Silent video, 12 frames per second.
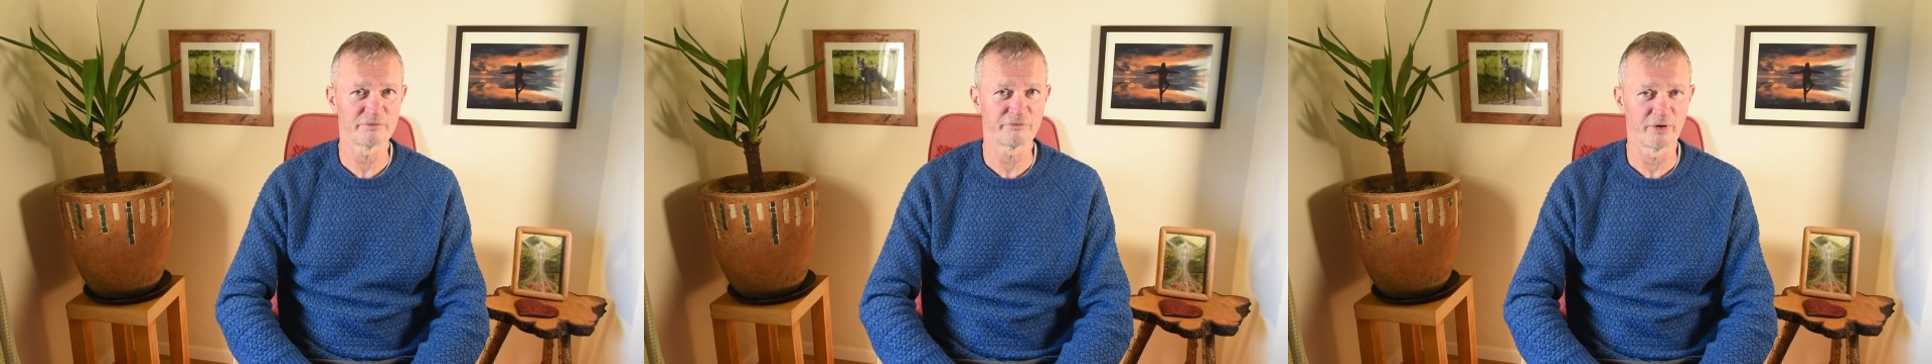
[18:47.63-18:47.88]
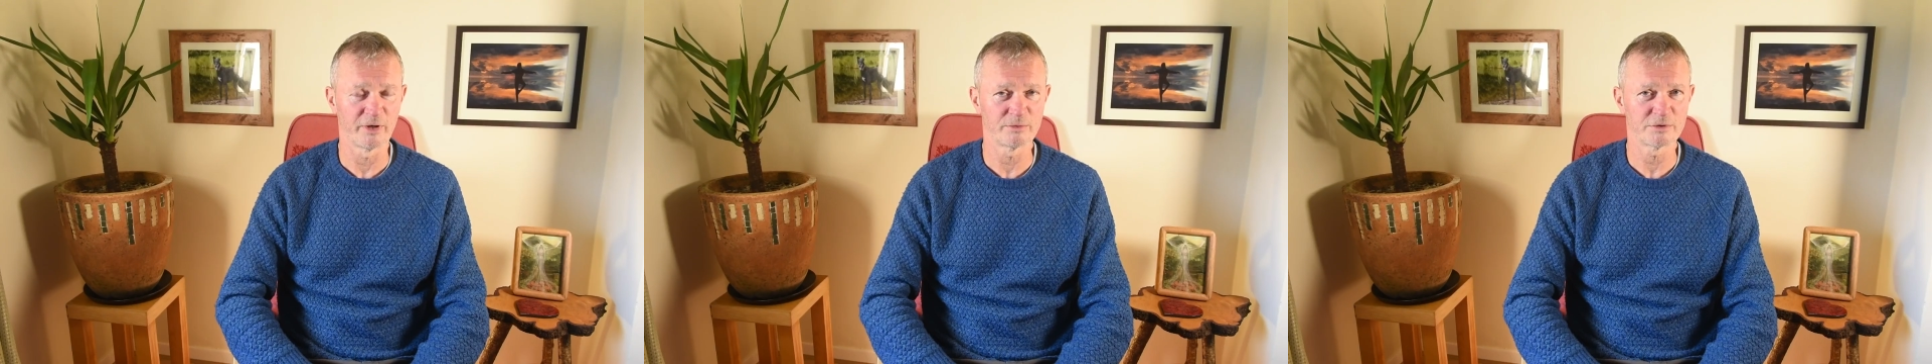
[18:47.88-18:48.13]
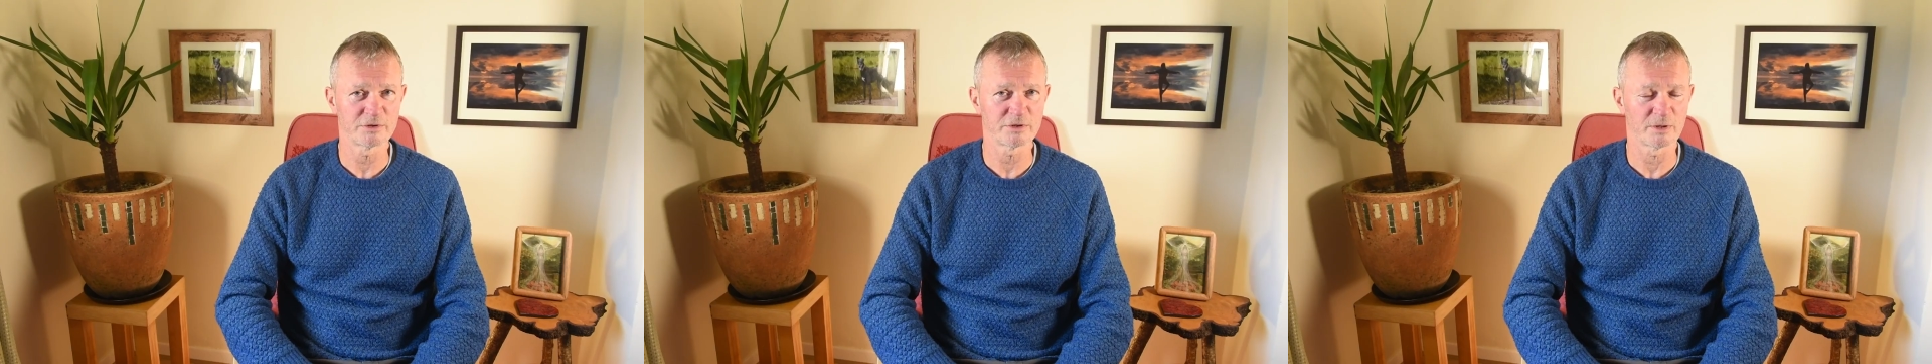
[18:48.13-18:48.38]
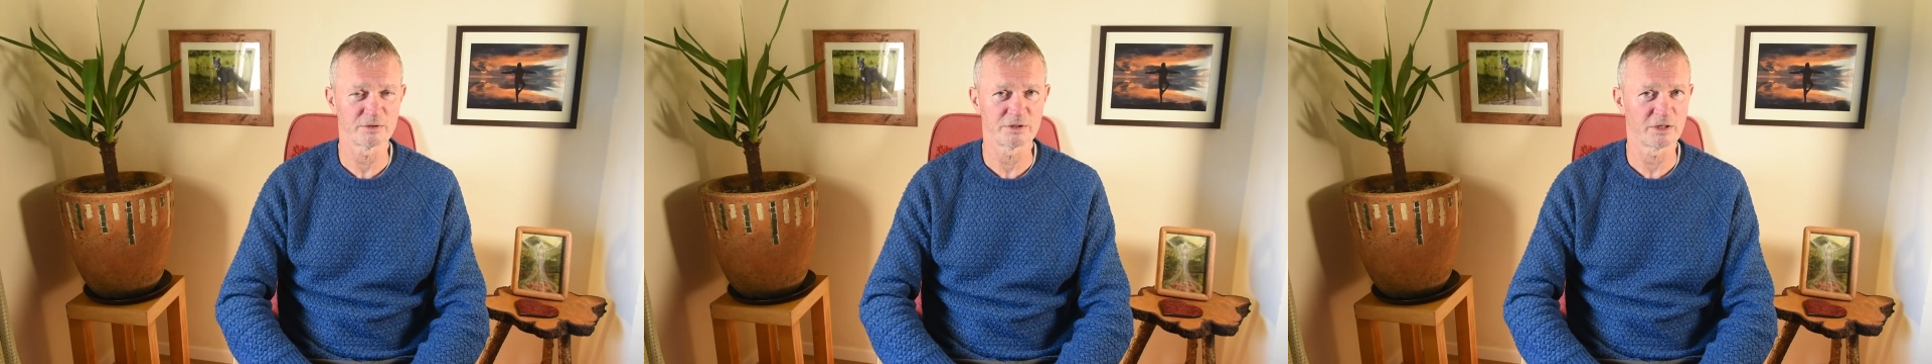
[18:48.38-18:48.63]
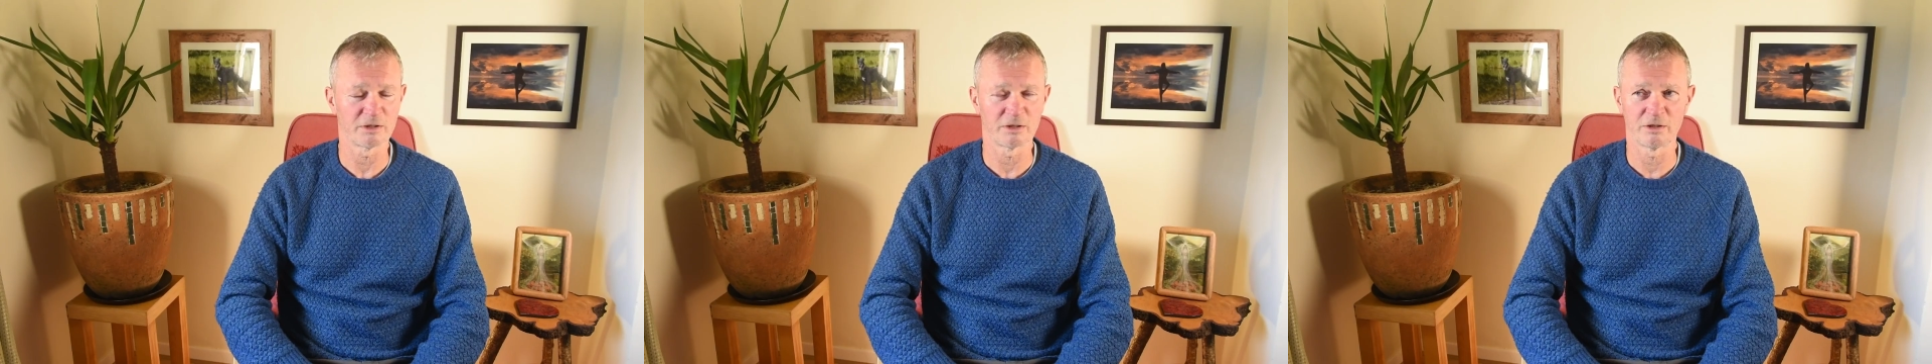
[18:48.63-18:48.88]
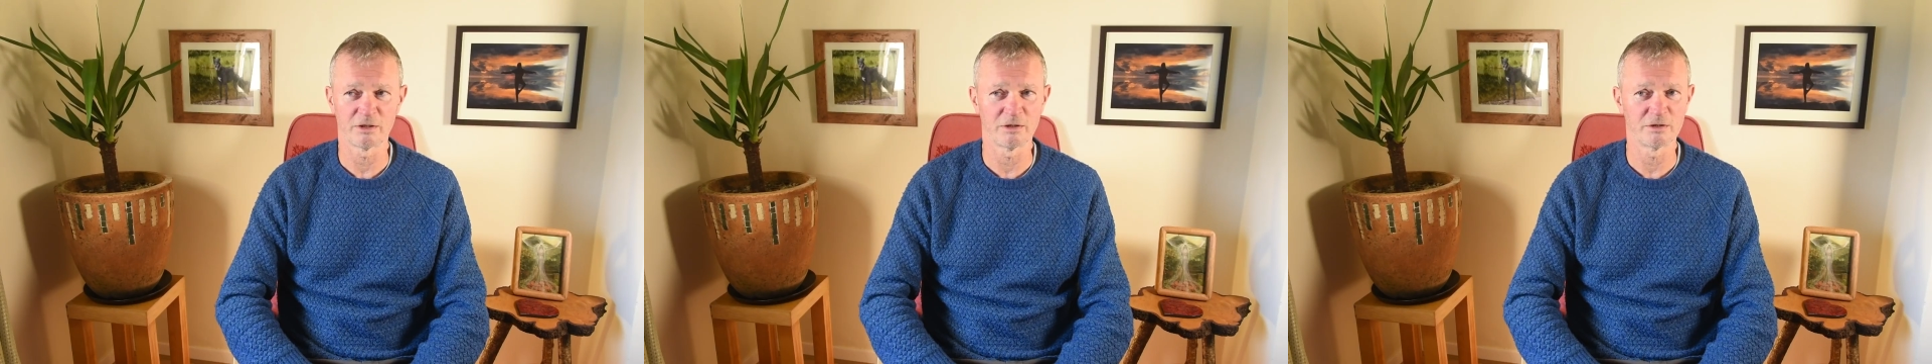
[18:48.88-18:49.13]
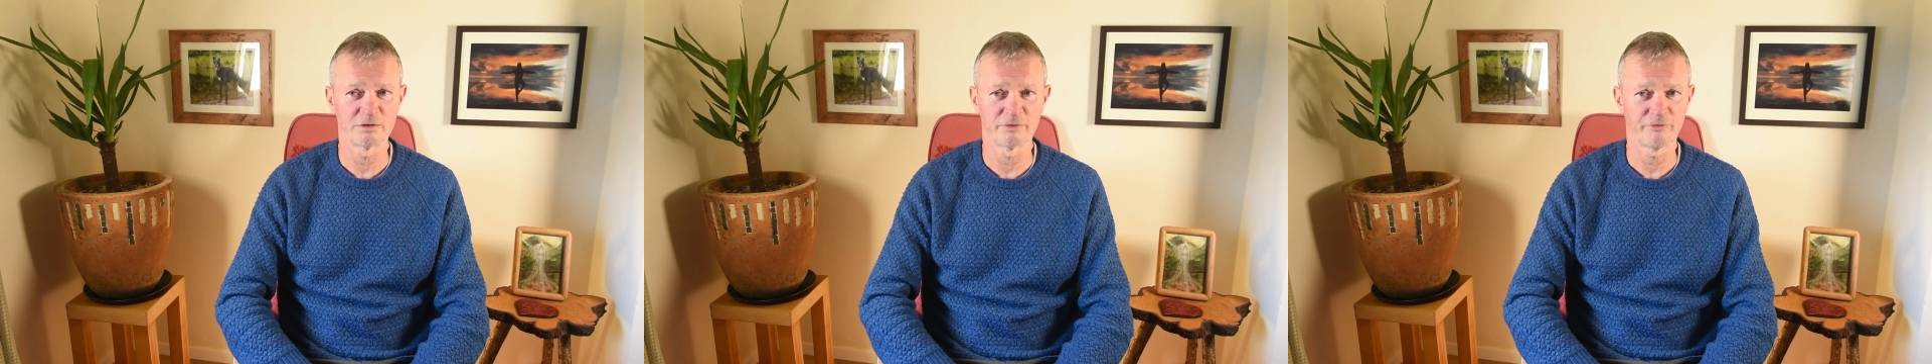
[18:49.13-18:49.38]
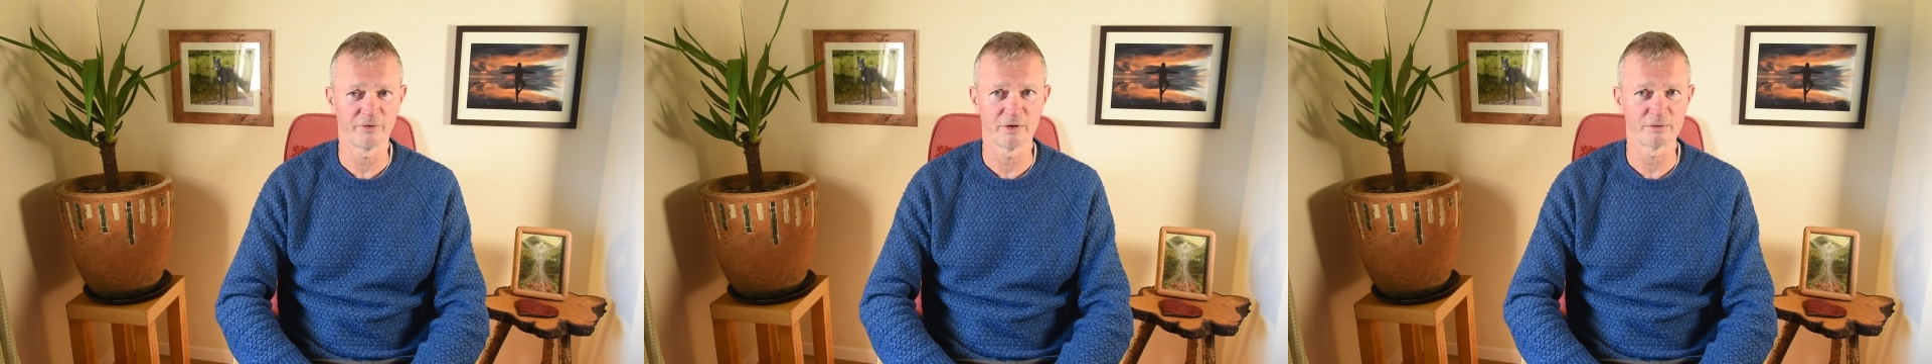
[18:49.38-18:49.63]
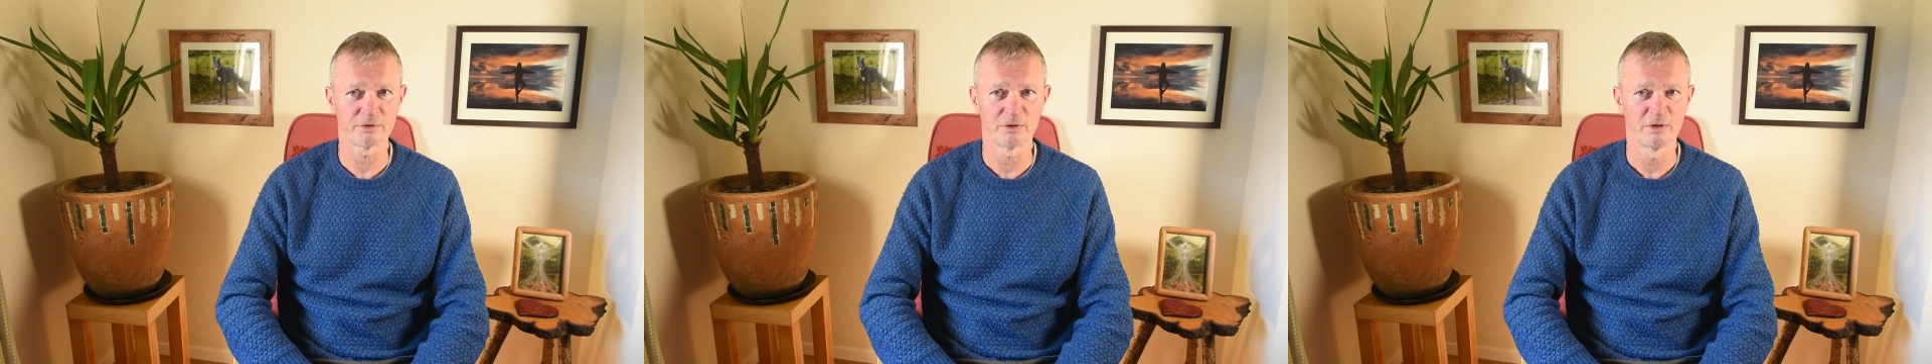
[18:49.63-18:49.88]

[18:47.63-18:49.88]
fruits. I was eating loads of fruit.